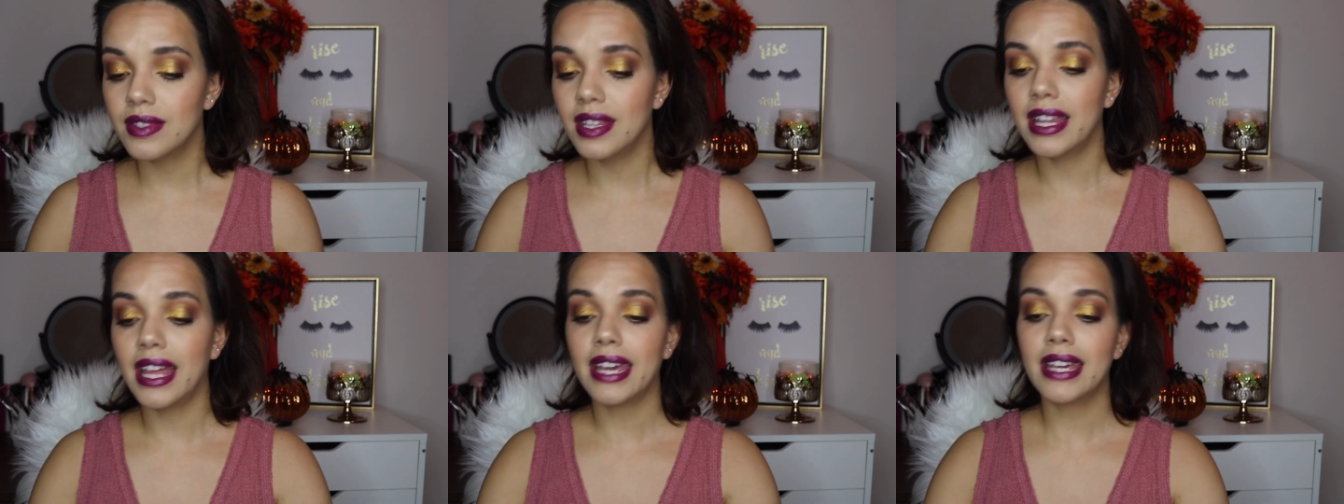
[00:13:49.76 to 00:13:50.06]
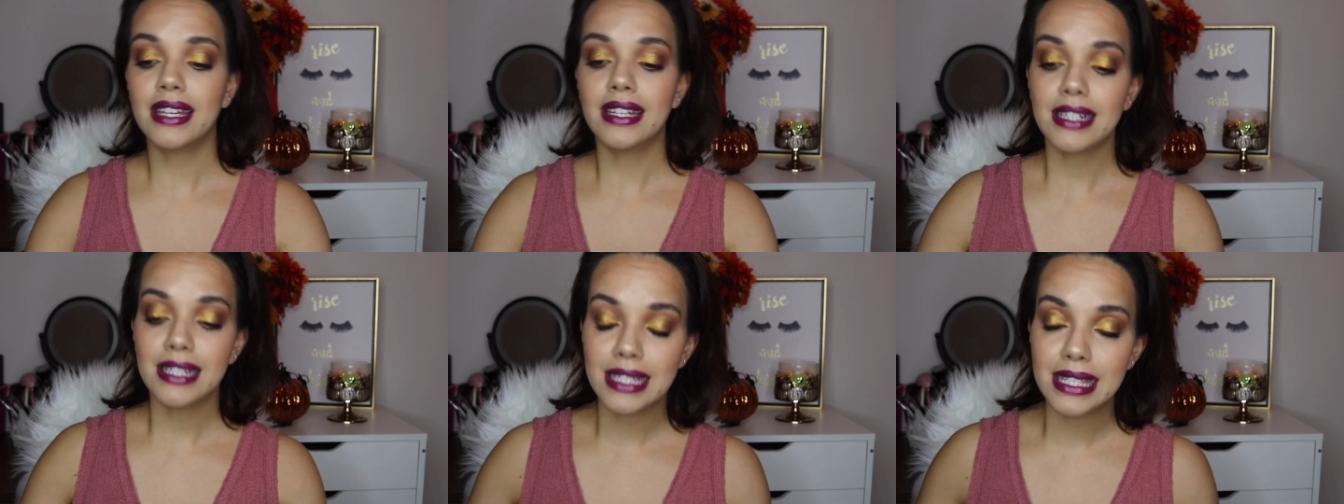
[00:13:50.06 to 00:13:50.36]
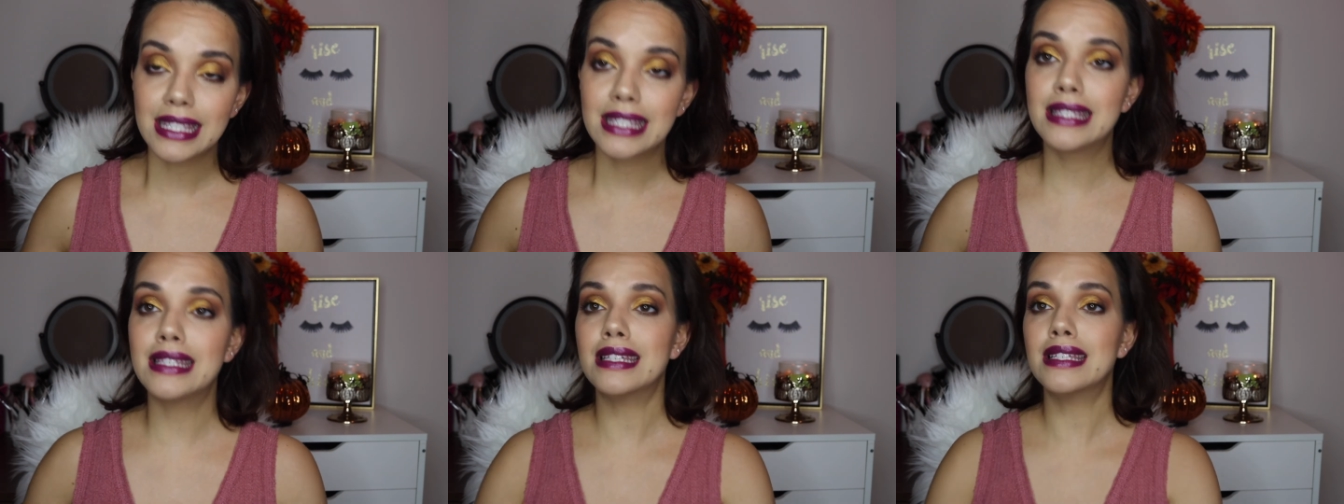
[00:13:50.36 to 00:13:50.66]
like a
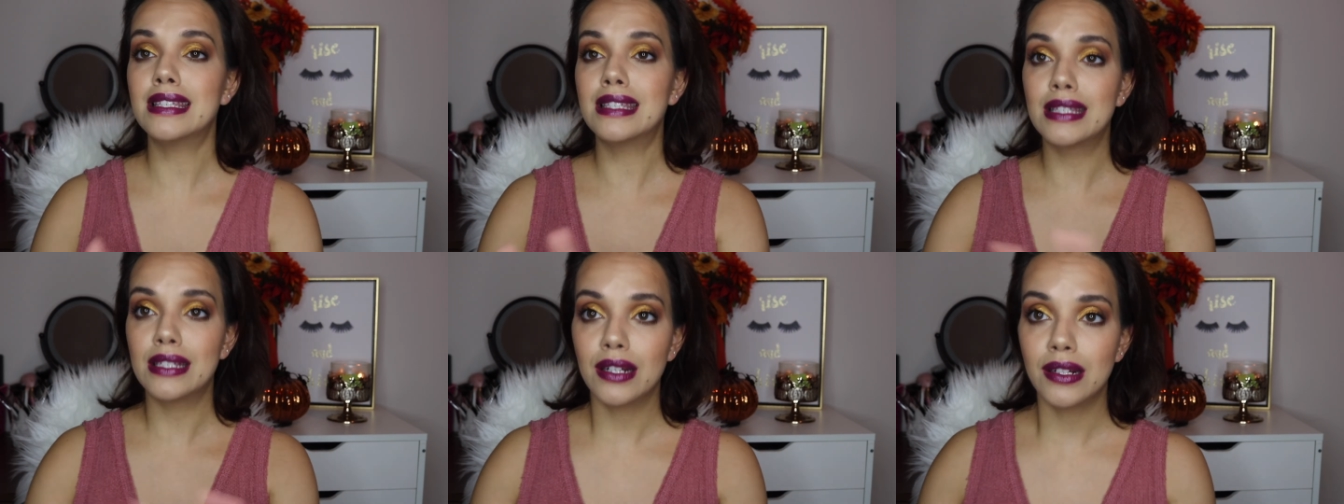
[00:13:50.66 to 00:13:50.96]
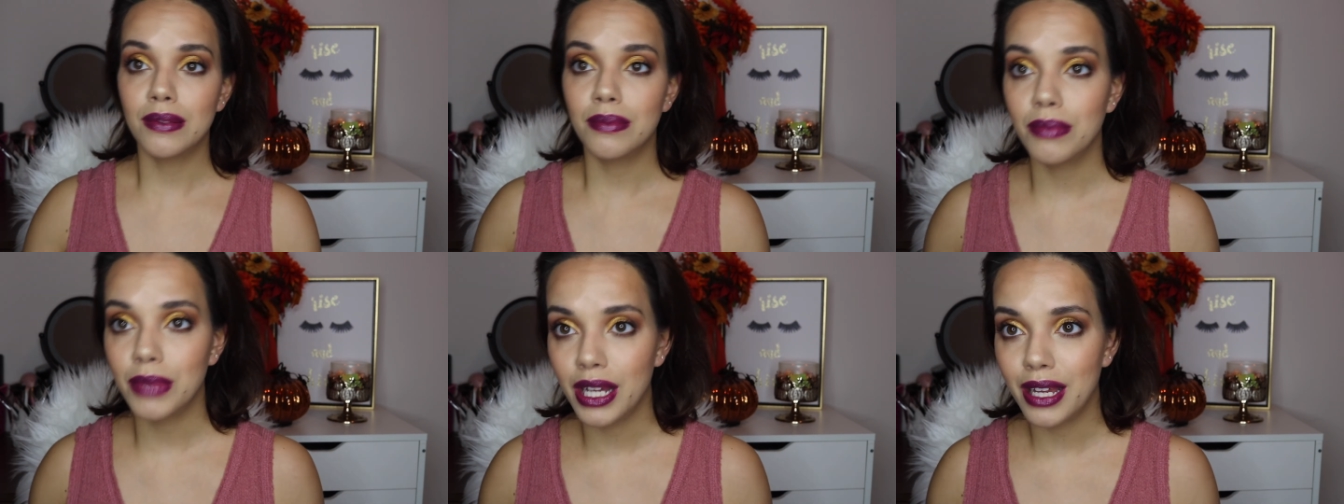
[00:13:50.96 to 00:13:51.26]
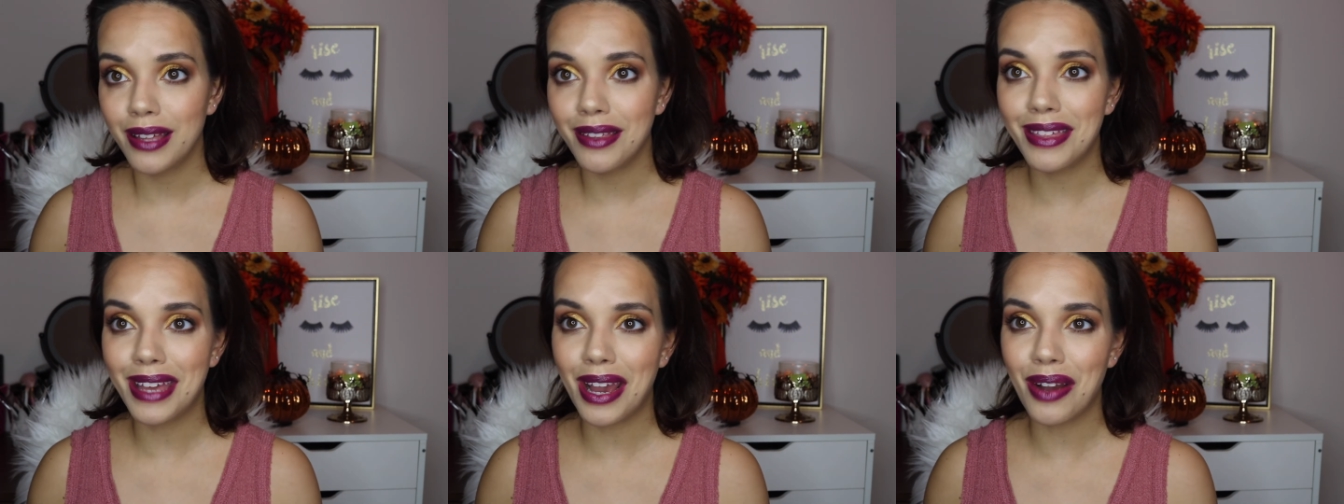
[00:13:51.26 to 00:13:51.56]
system
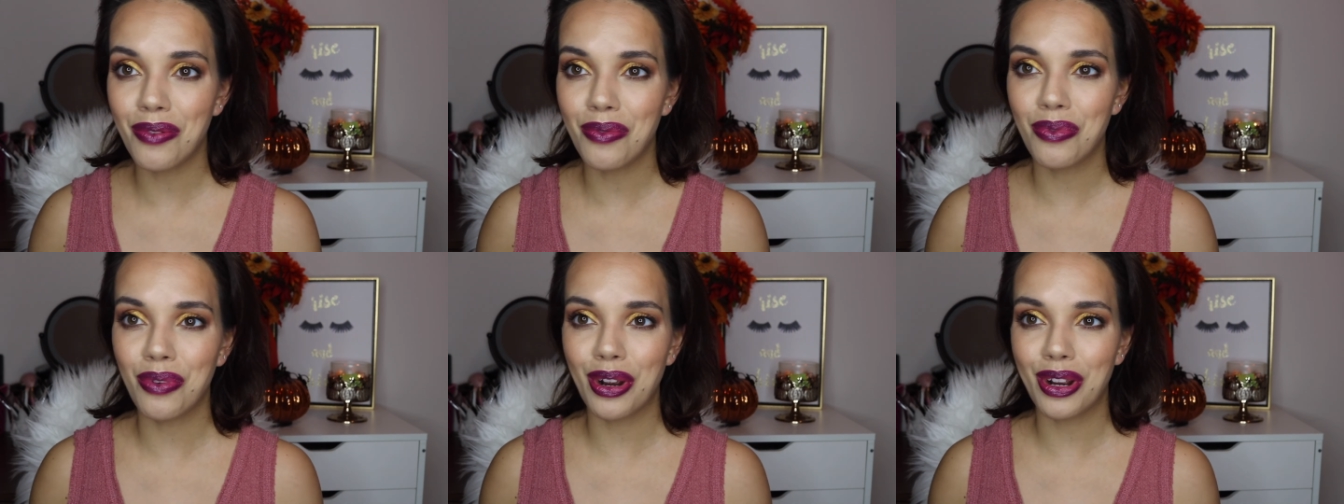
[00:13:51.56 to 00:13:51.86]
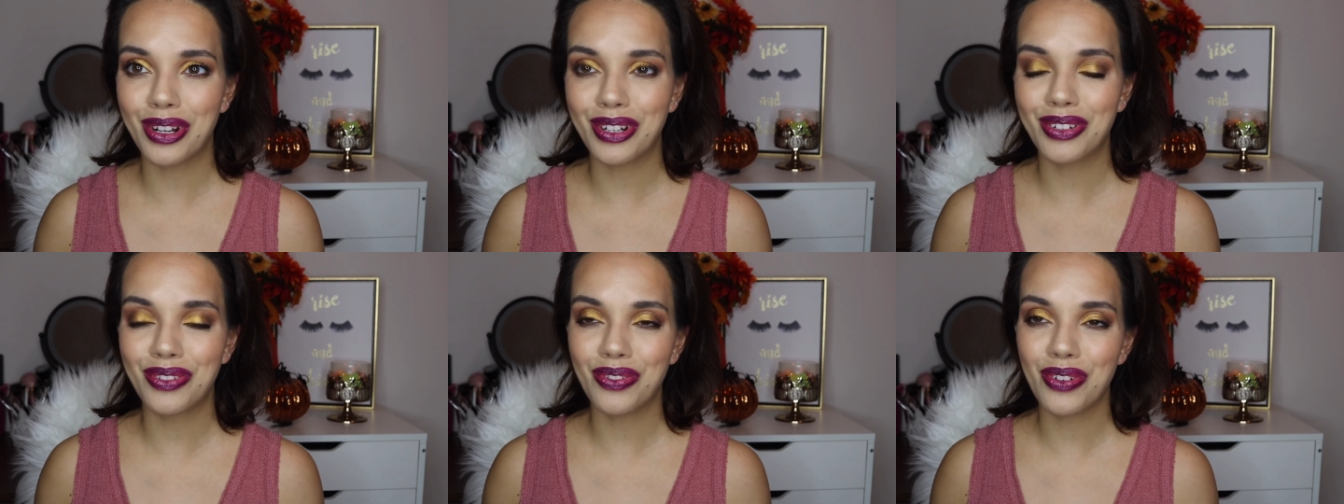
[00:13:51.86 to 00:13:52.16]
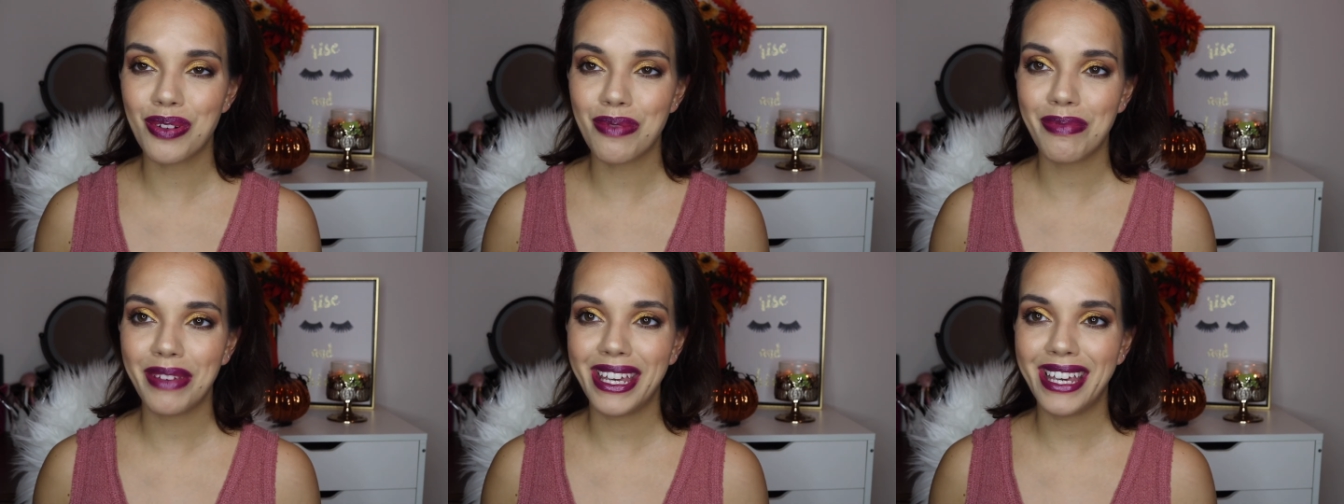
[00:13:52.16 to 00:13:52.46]
that worked
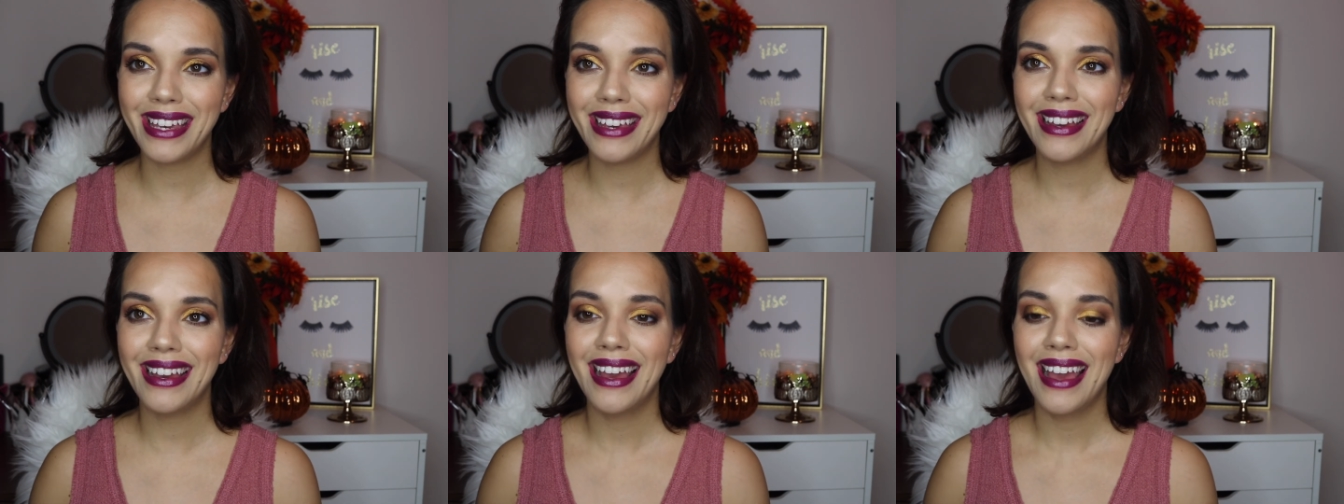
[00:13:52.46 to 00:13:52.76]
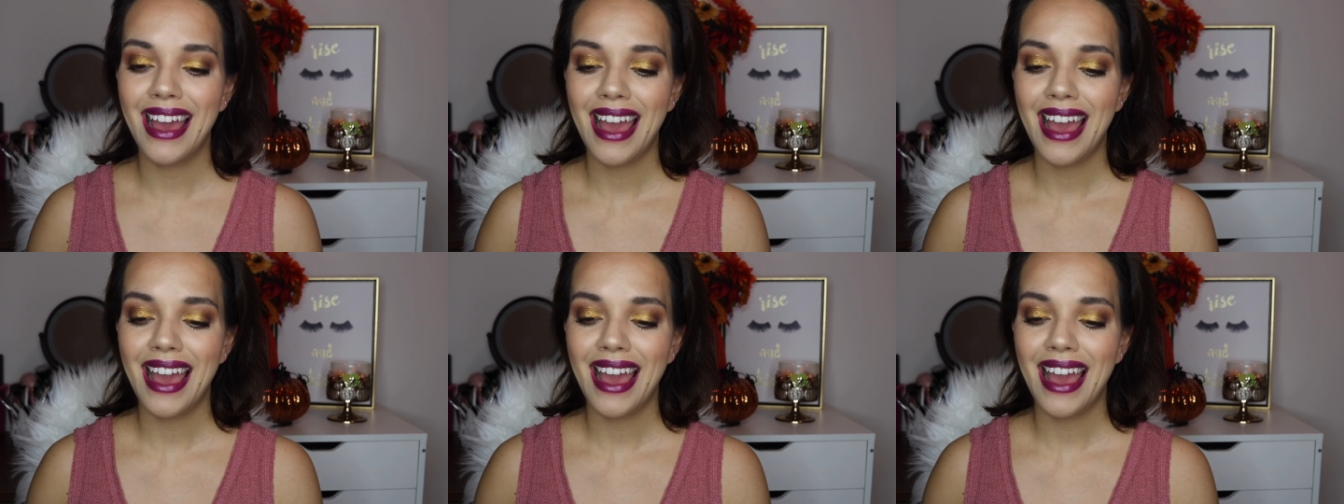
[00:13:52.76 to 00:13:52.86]
for me,